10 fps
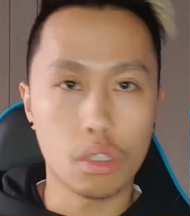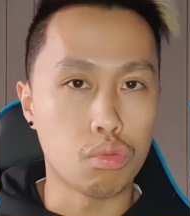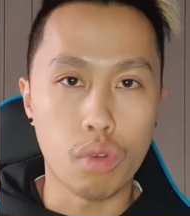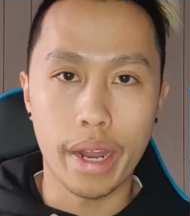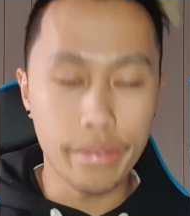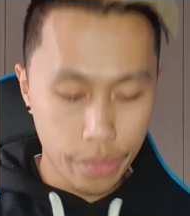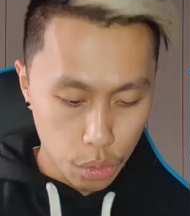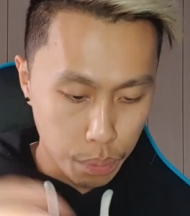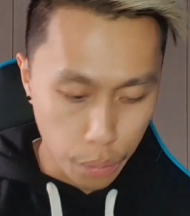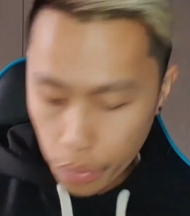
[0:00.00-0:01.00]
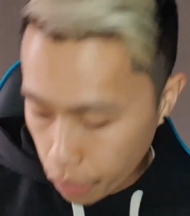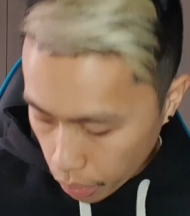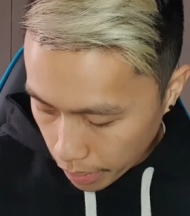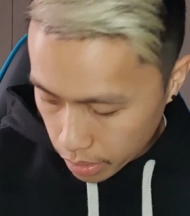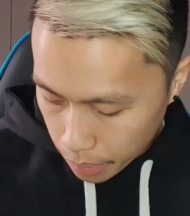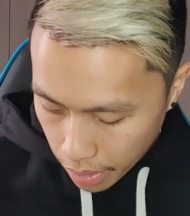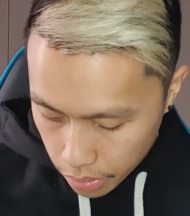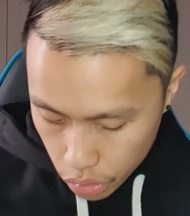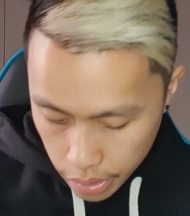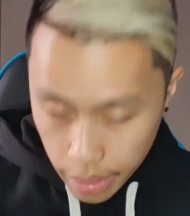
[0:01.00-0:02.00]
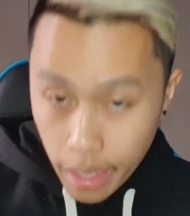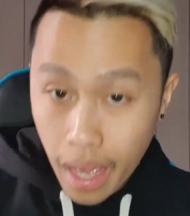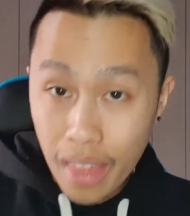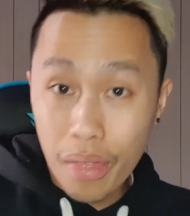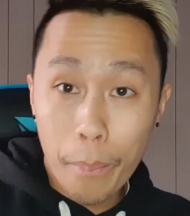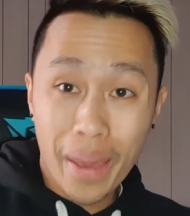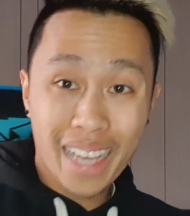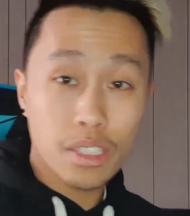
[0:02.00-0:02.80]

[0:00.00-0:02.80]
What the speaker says: great, feels beautiful compared to my other chair. The back